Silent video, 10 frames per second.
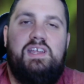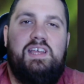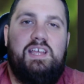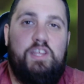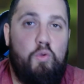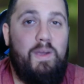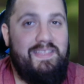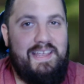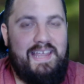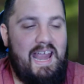you win
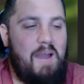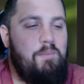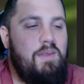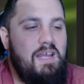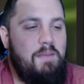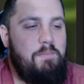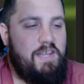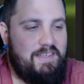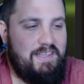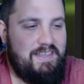the game.
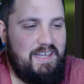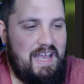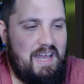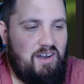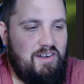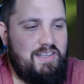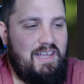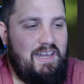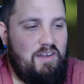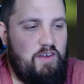Because this thing enters,
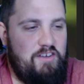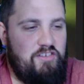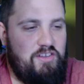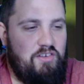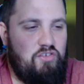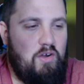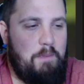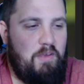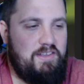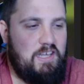and in creatures you control get
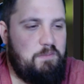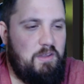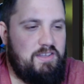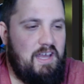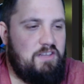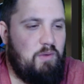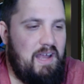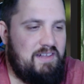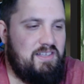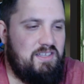+X/+X, where
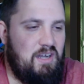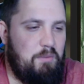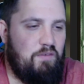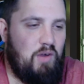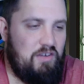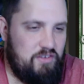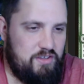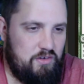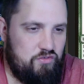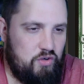X is the number of creatures you
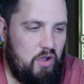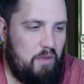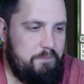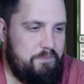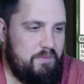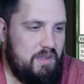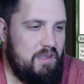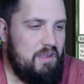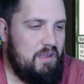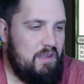control.
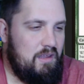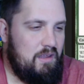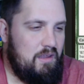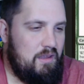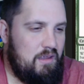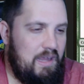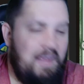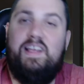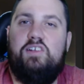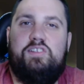And
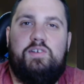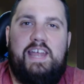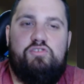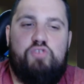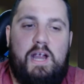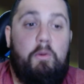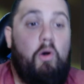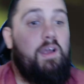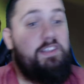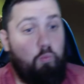they also gain trample.
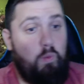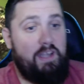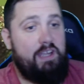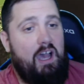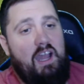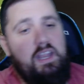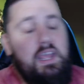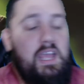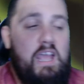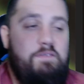It's a win con.
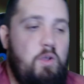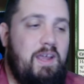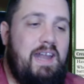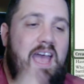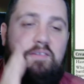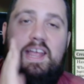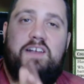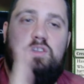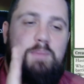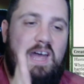If you can have it
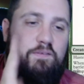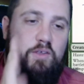enter the battlefield